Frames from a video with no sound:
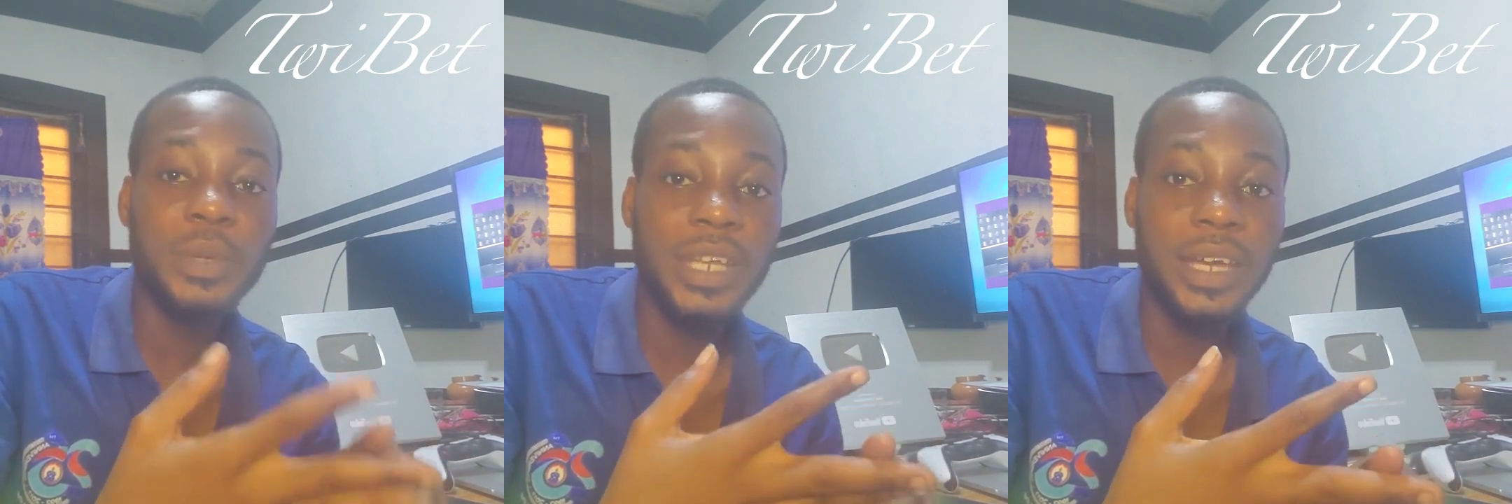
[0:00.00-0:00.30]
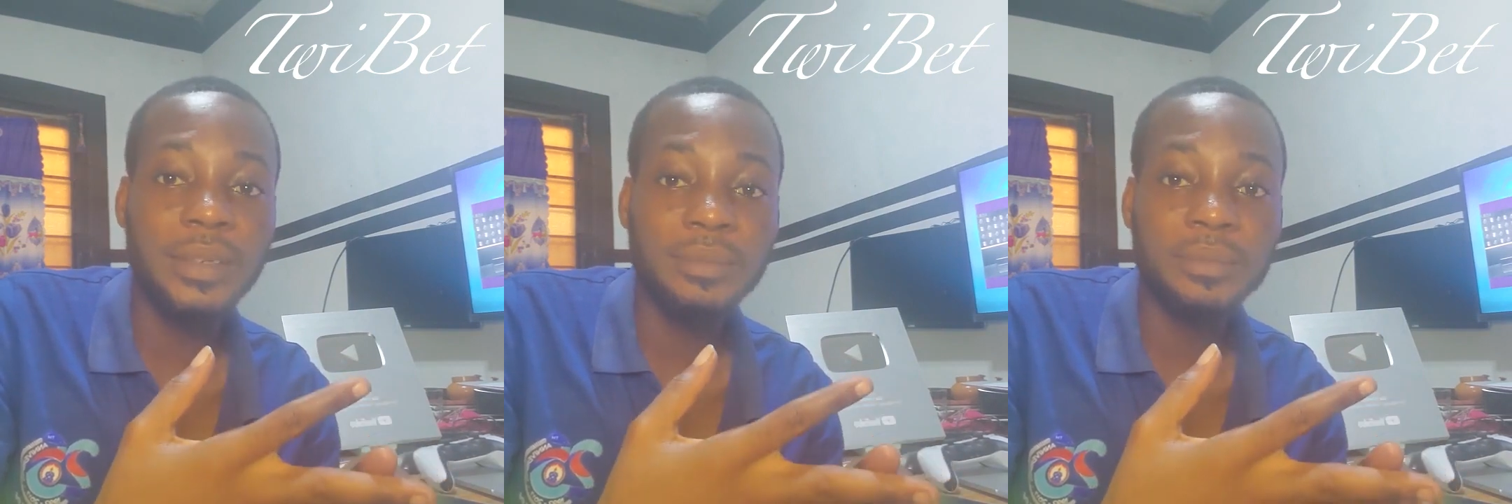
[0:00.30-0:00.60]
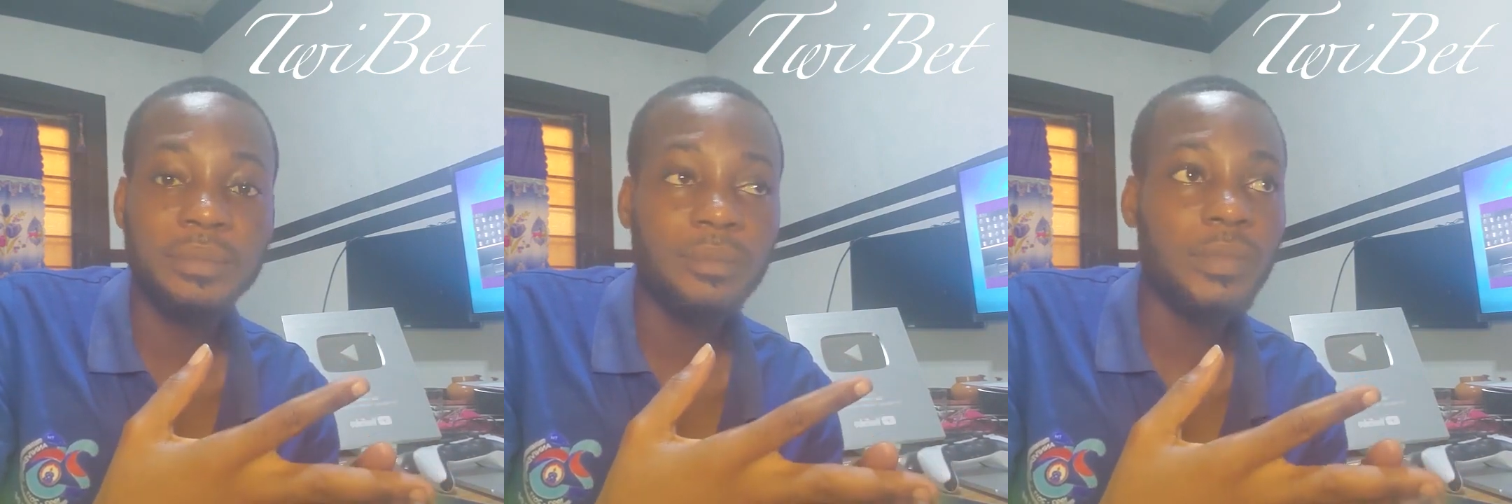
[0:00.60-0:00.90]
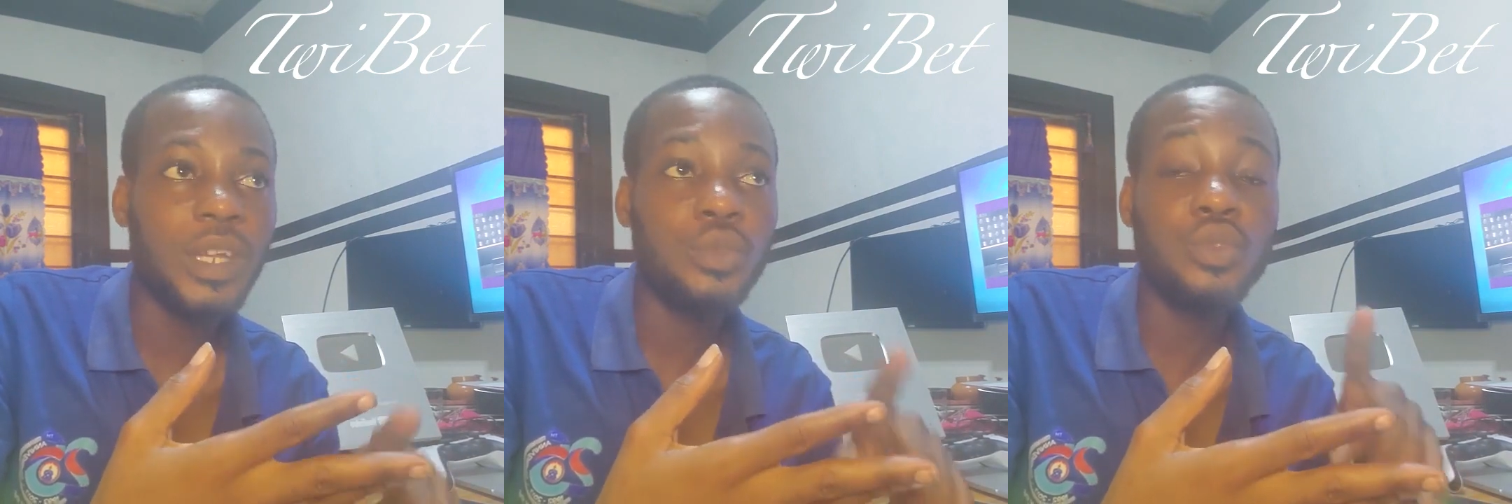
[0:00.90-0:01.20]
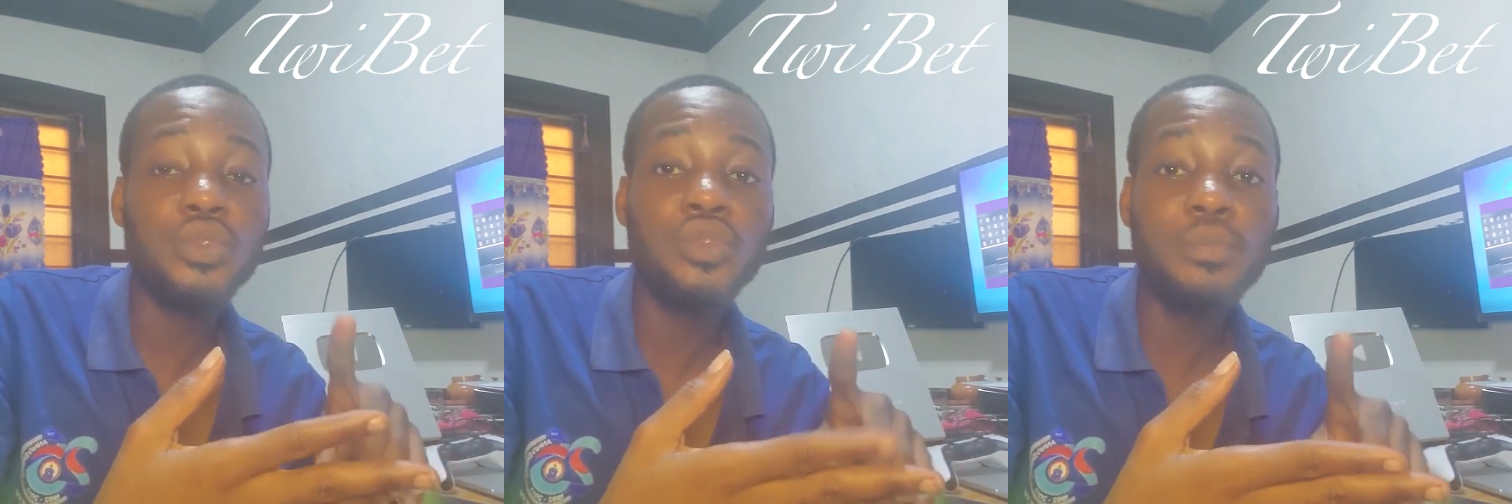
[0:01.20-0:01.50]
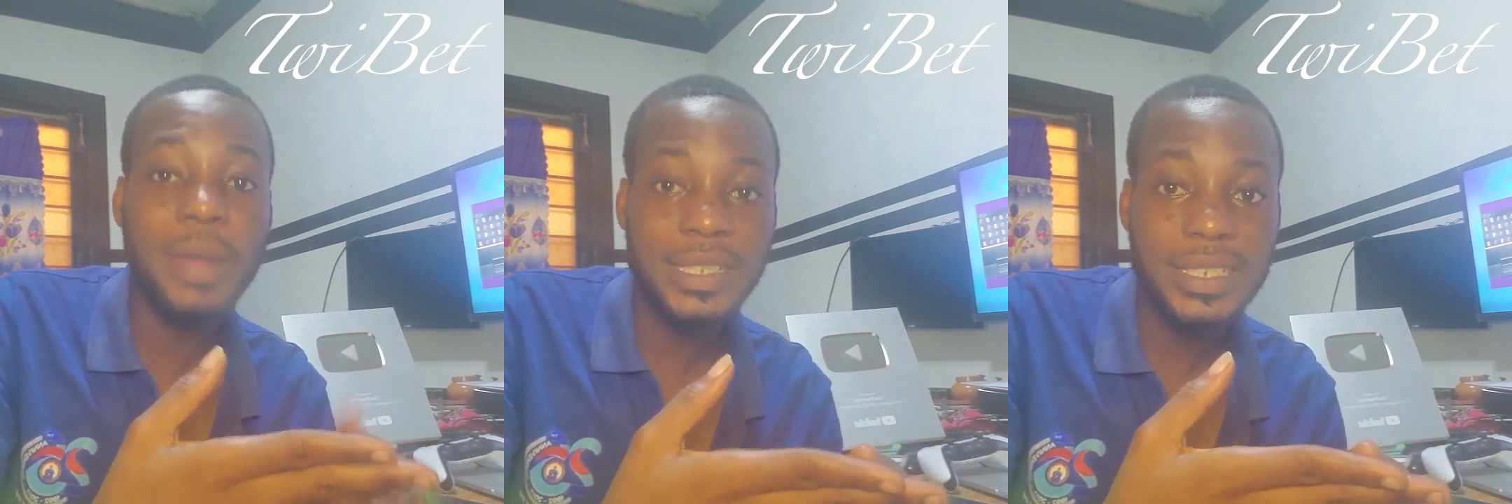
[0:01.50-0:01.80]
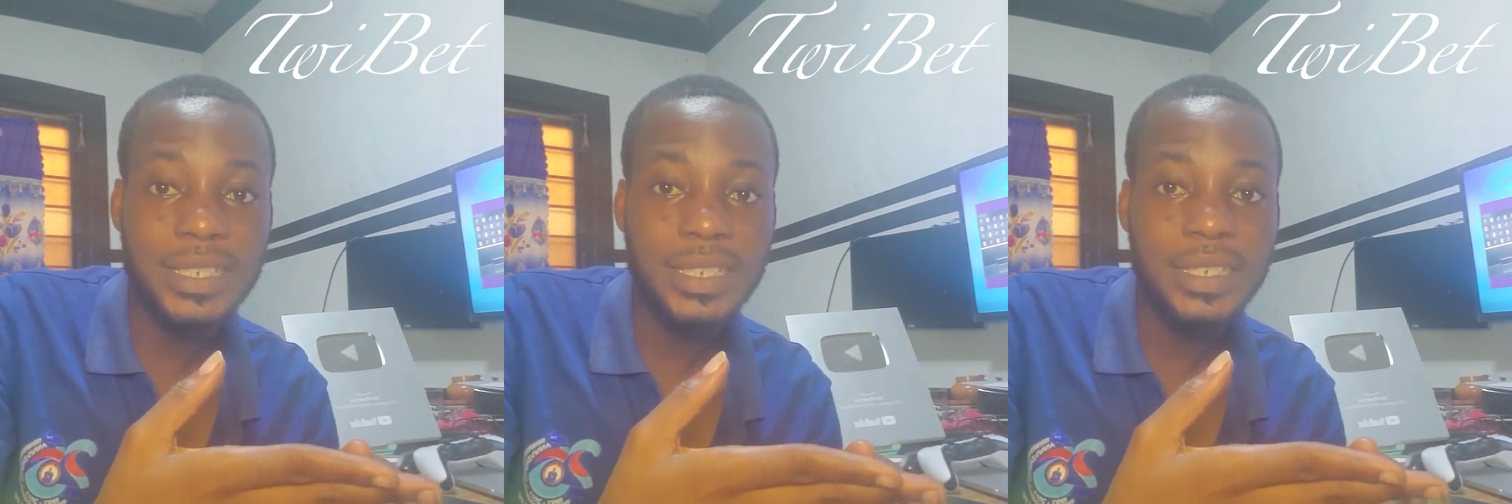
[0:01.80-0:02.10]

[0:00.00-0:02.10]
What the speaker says: winner, 2-2 bet.